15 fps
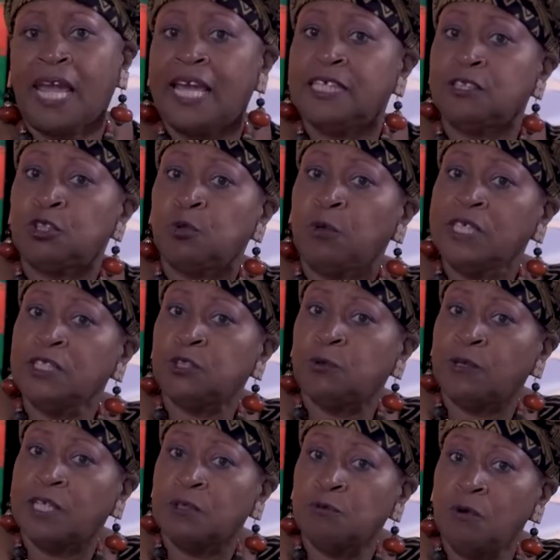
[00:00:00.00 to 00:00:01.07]
In
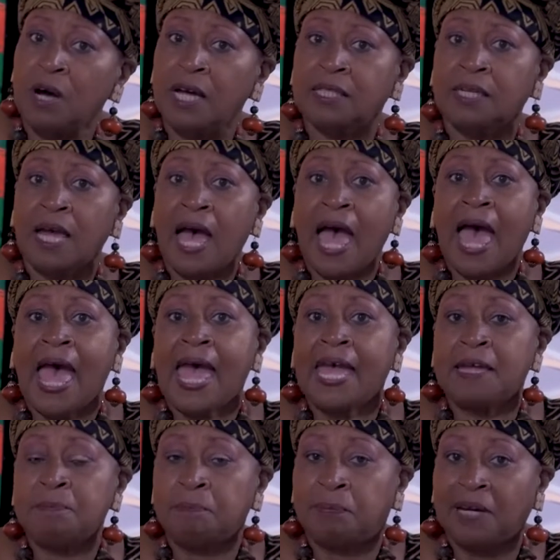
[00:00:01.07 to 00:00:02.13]
2021,
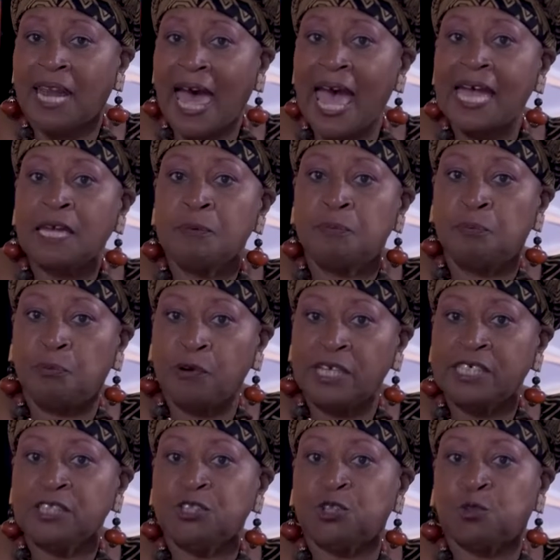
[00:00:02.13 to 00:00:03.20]
a Black
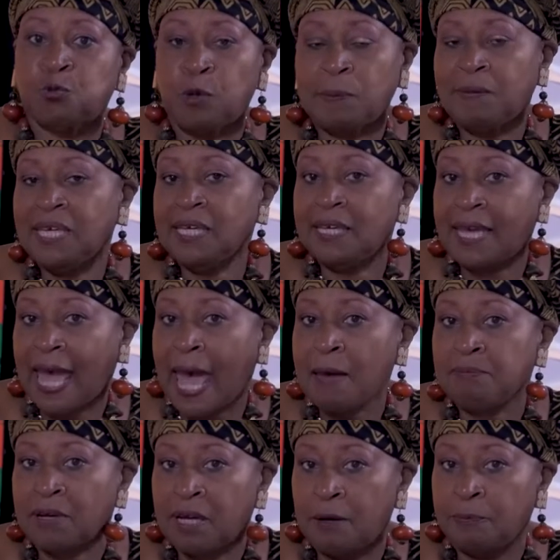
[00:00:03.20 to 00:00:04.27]
British swimming
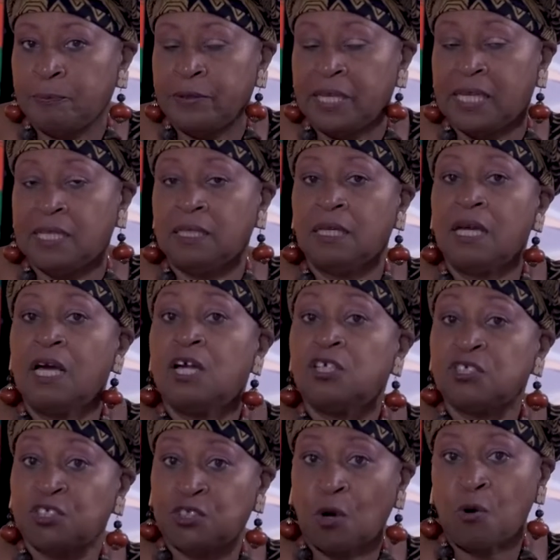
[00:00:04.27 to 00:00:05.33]
cap company,
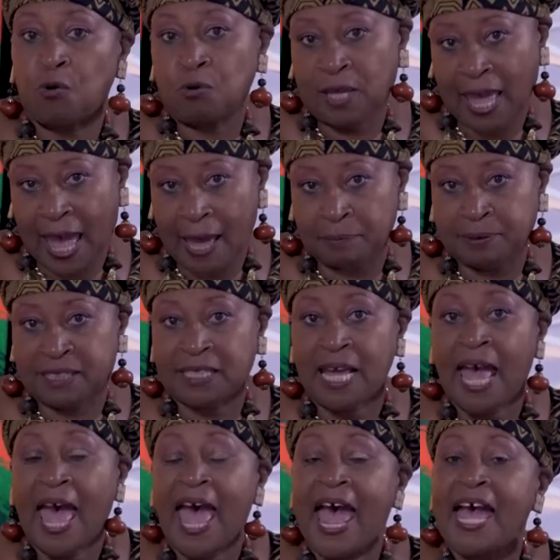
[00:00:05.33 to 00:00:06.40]
Soul Caps,
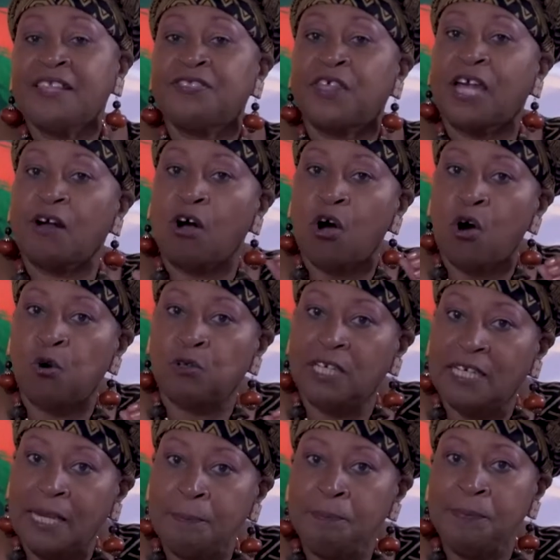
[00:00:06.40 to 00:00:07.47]
had their
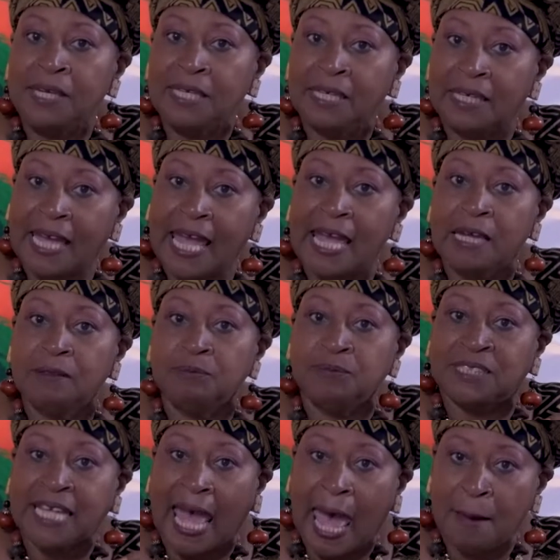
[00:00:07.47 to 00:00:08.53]
Olympic
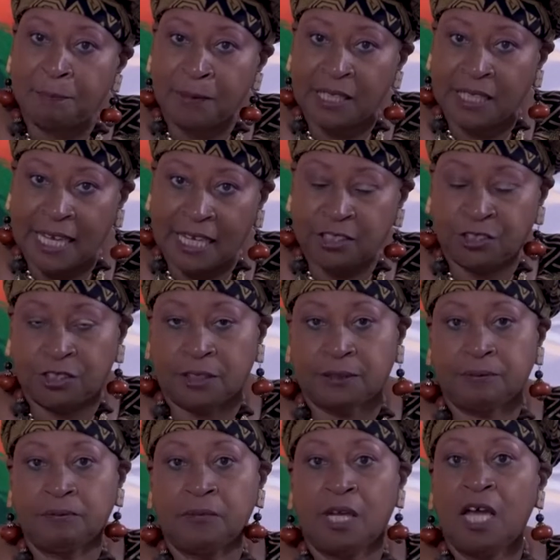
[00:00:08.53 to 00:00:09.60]
Games
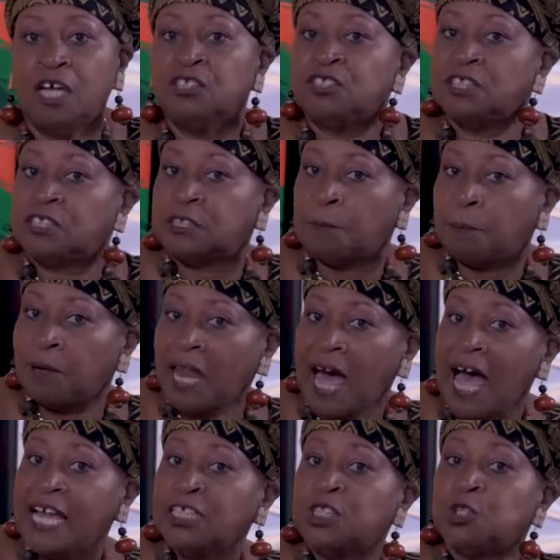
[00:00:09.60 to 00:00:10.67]
application to
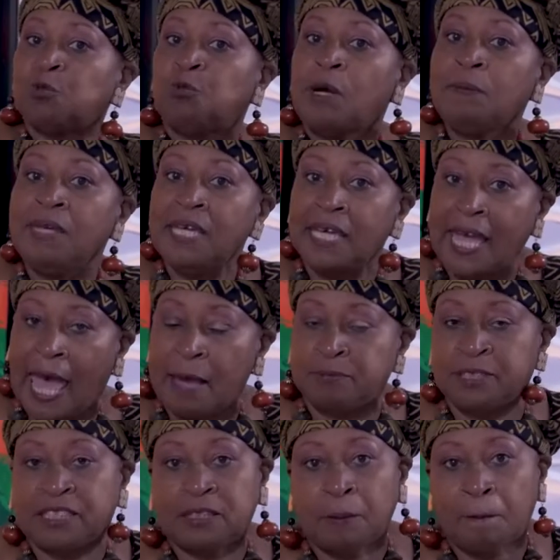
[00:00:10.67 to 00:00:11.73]
supply swimming
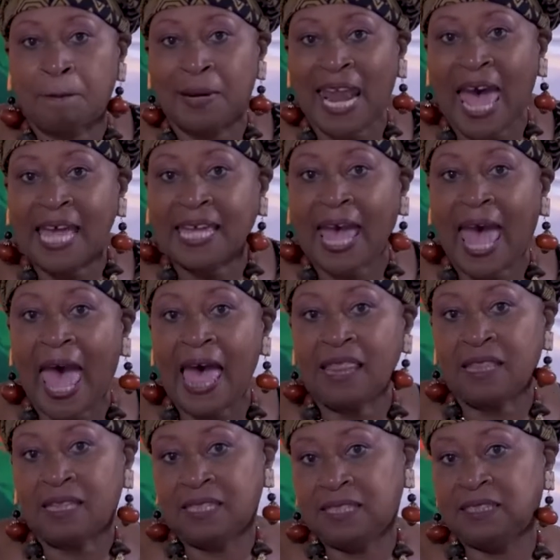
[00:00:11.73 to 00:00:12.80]
caps to Black
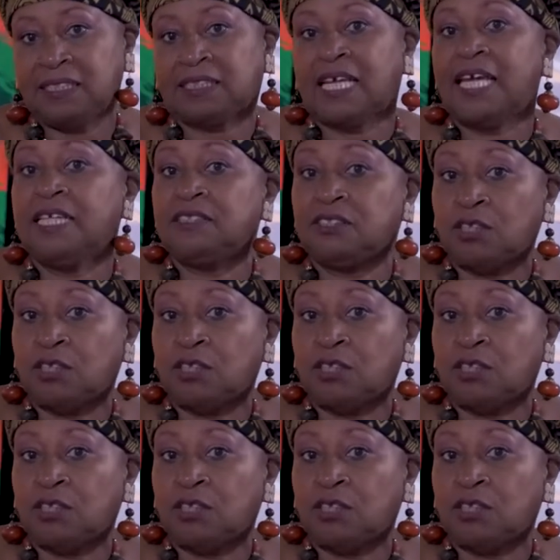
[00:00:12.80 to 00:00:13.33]
athletes in